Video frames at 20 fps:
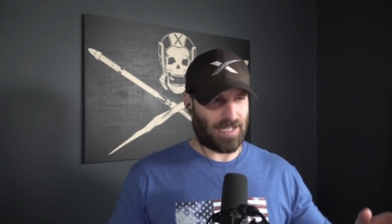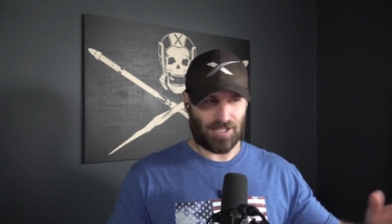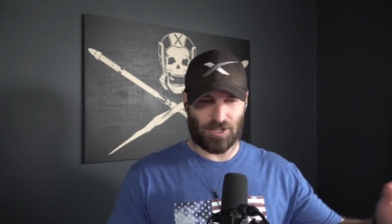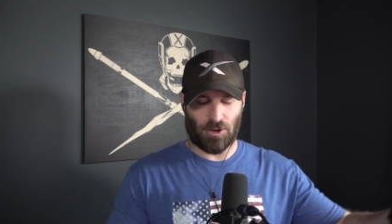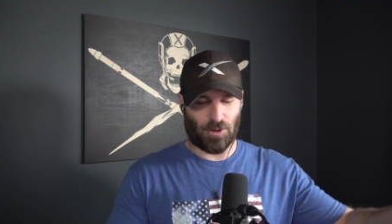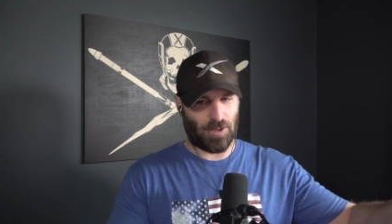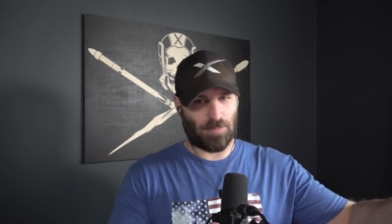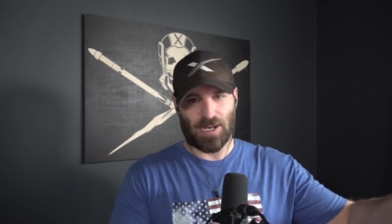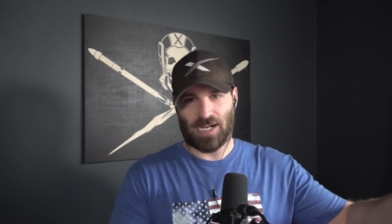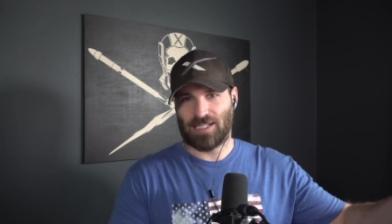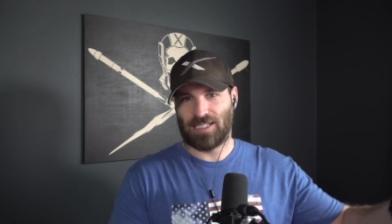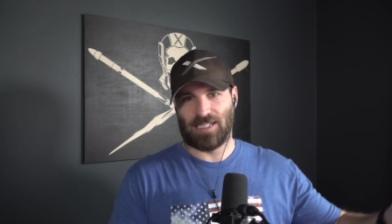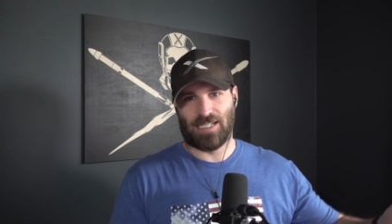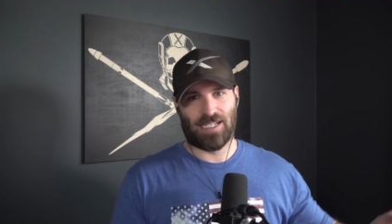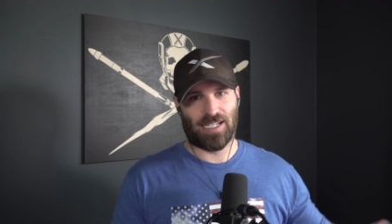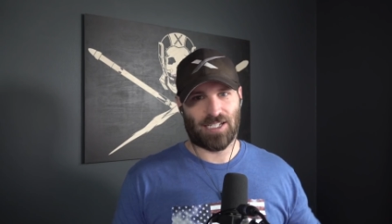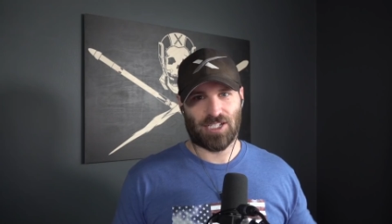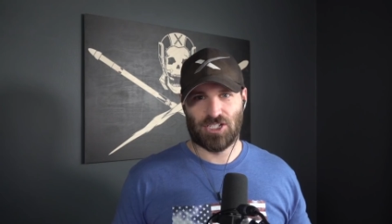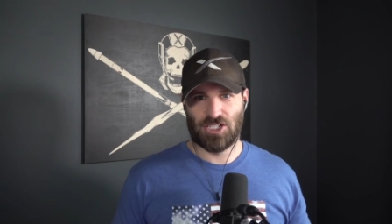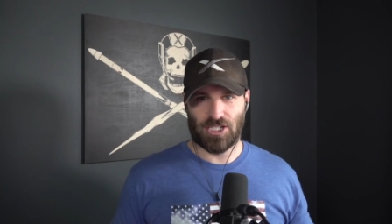going back to
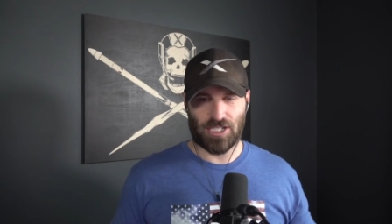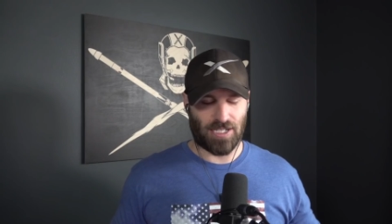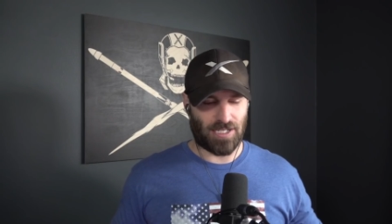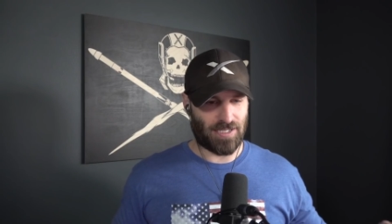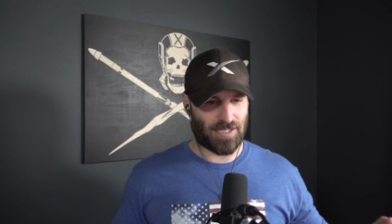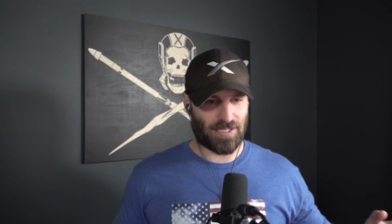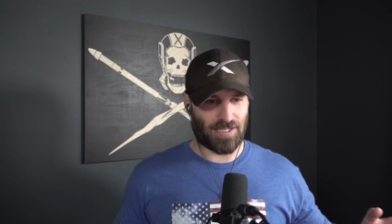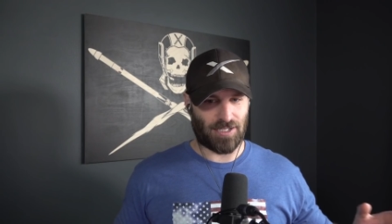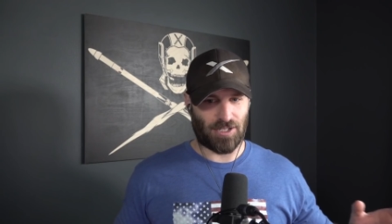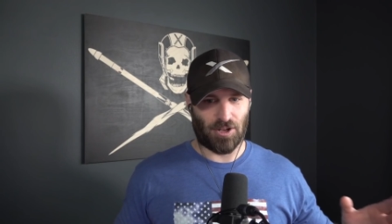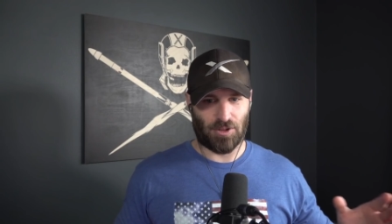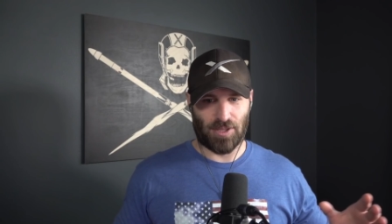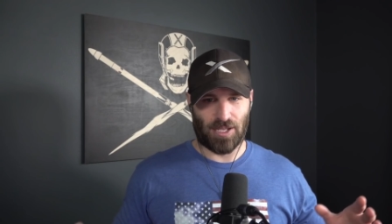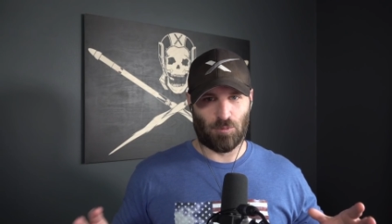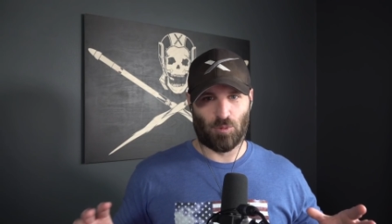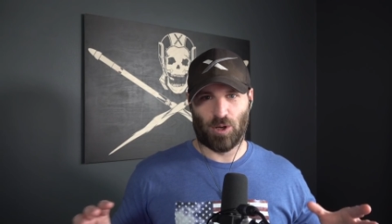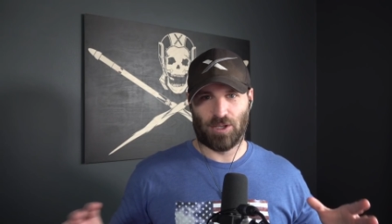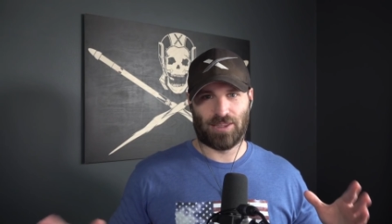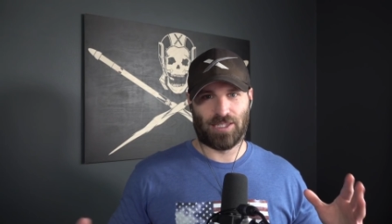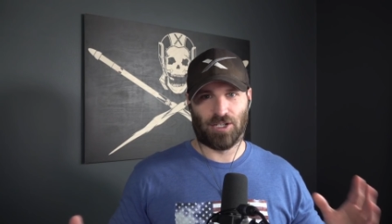E S Gs, you know,
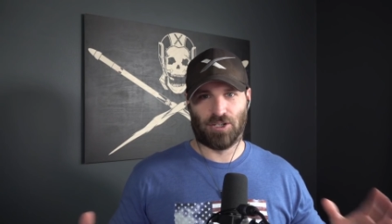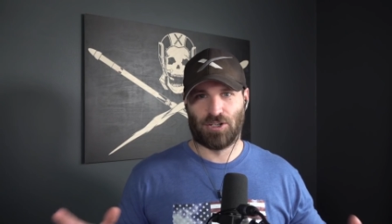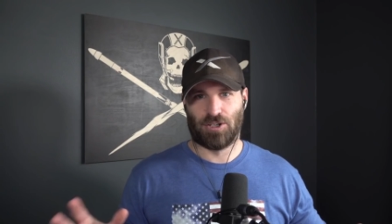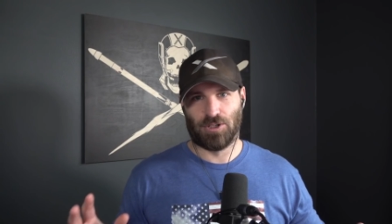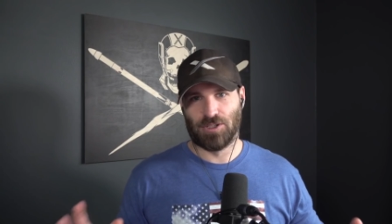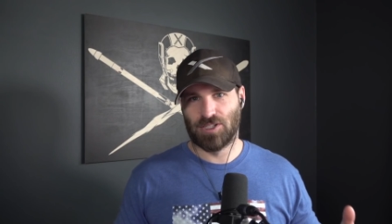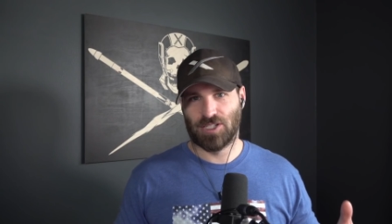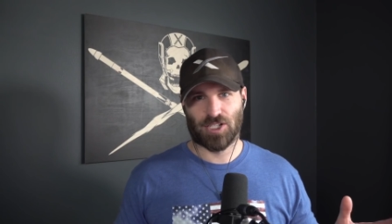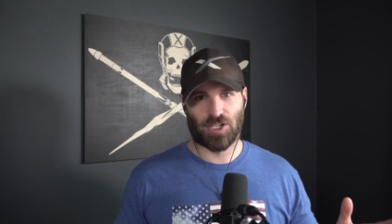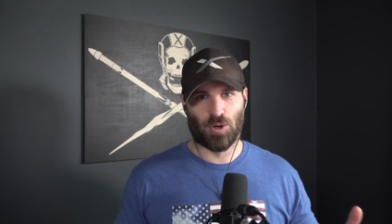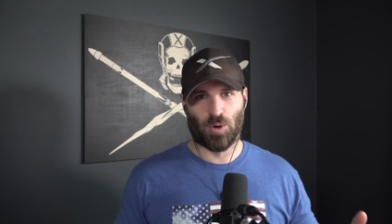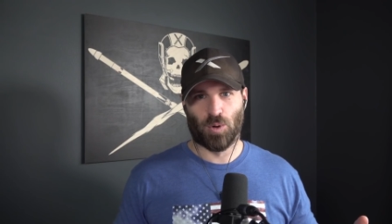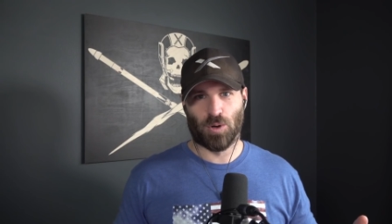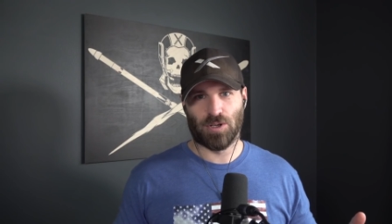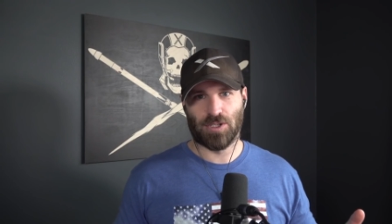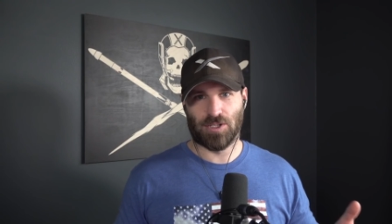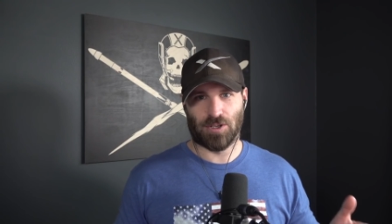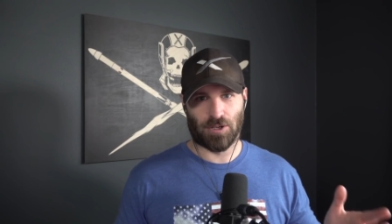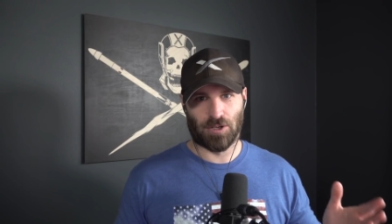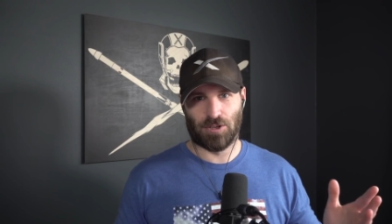they want their good
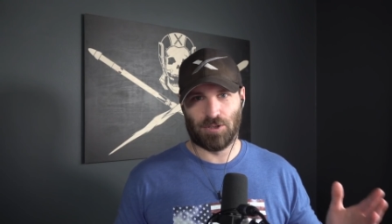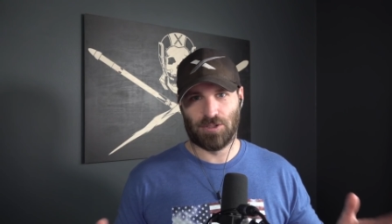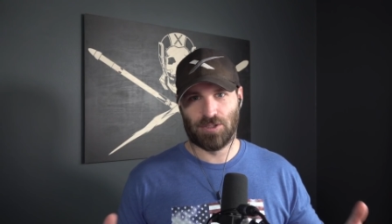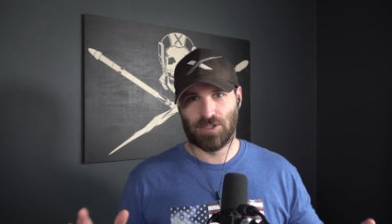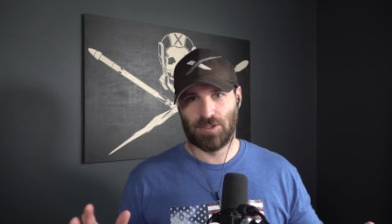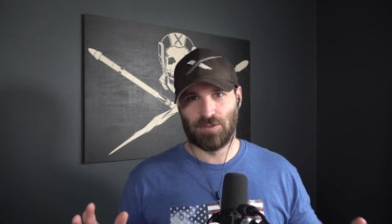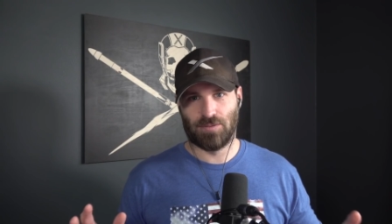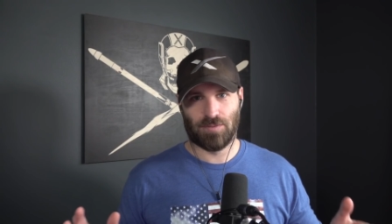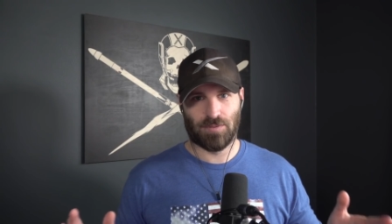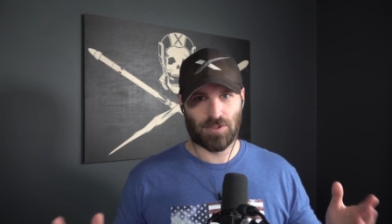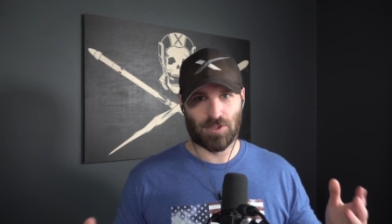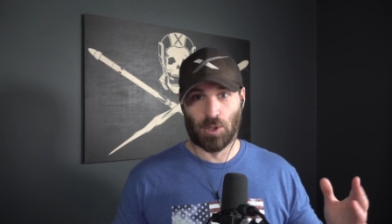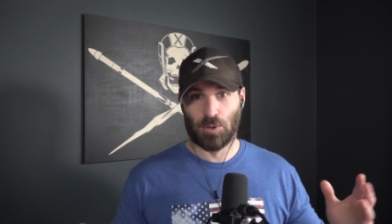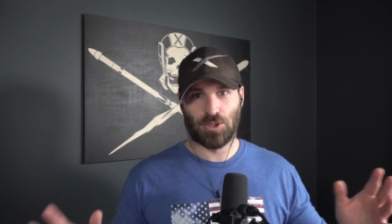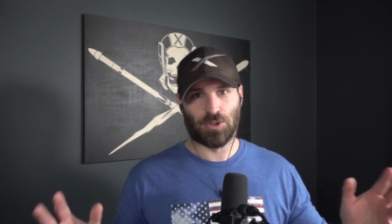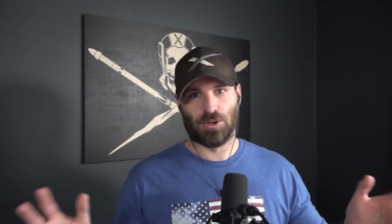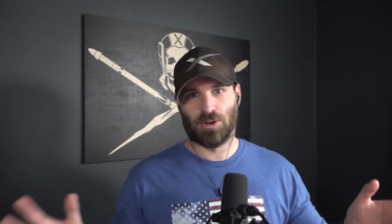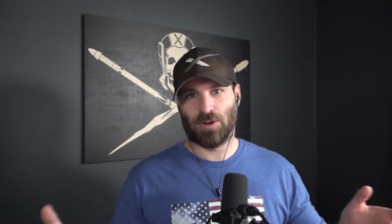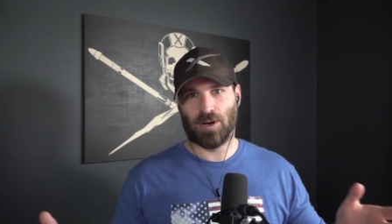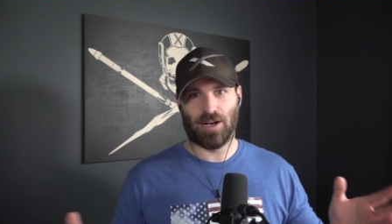scores, their good
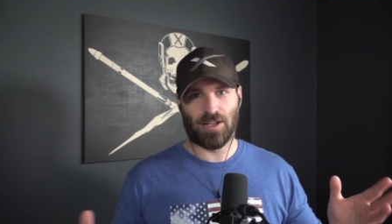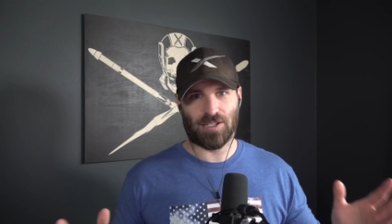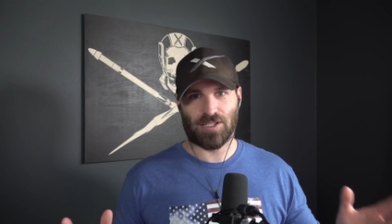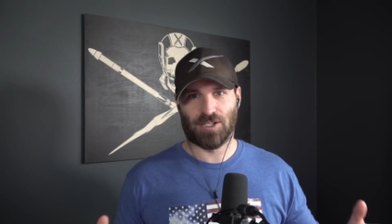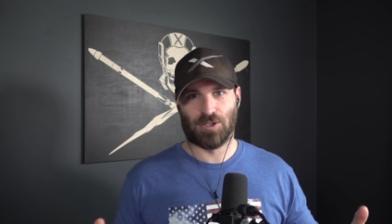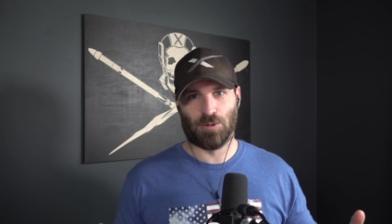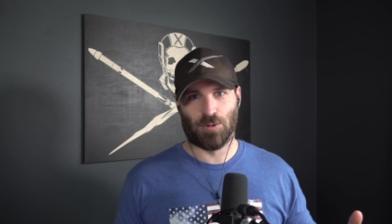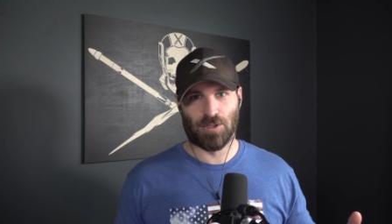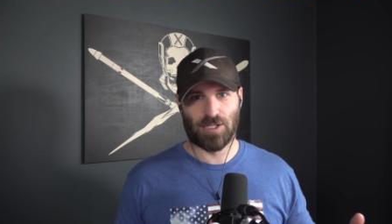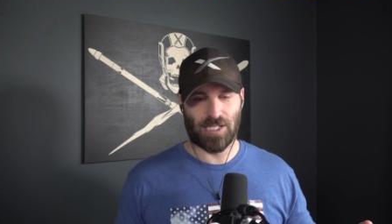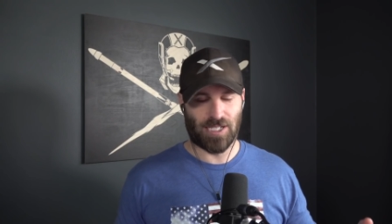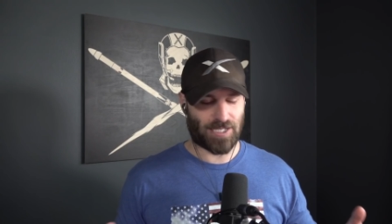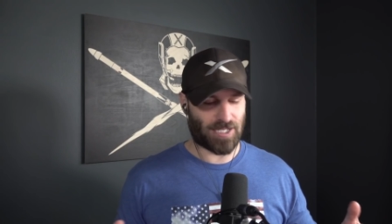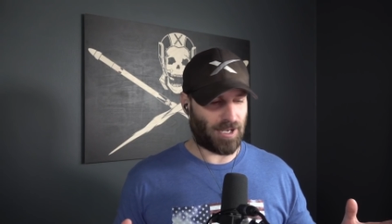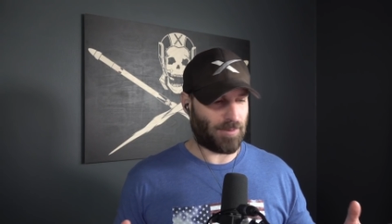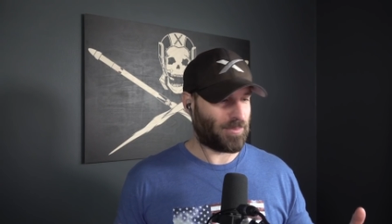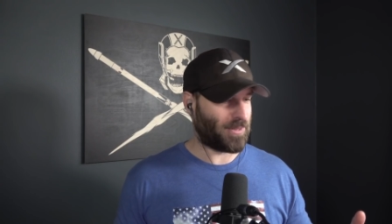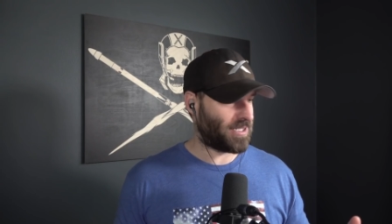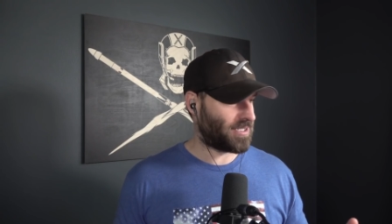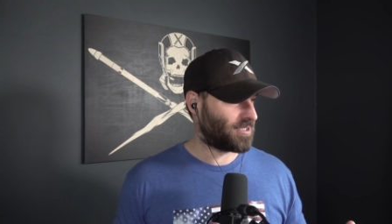social credit scores, these
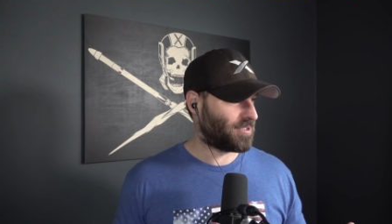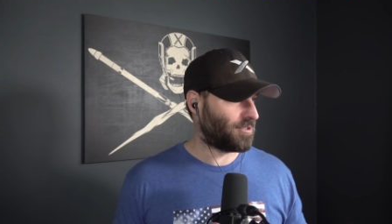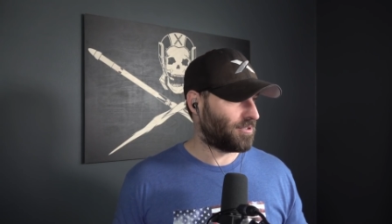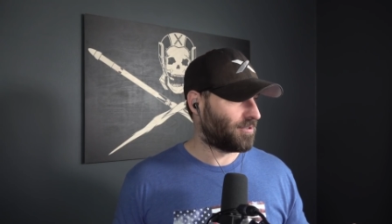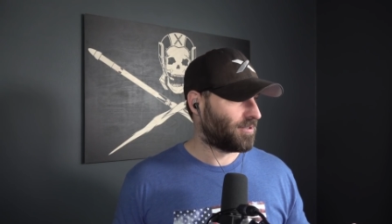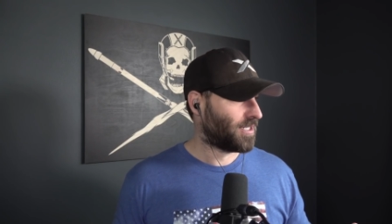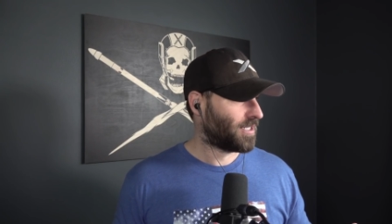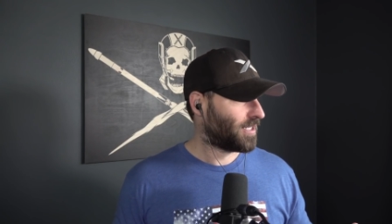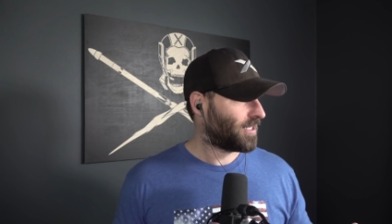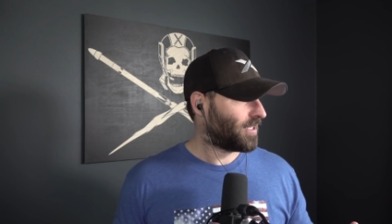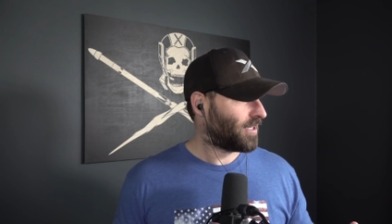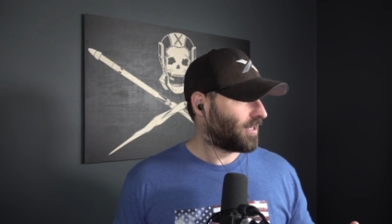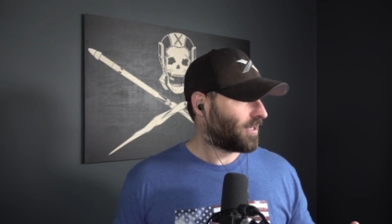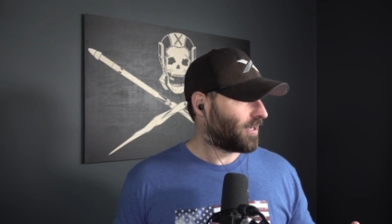companies do.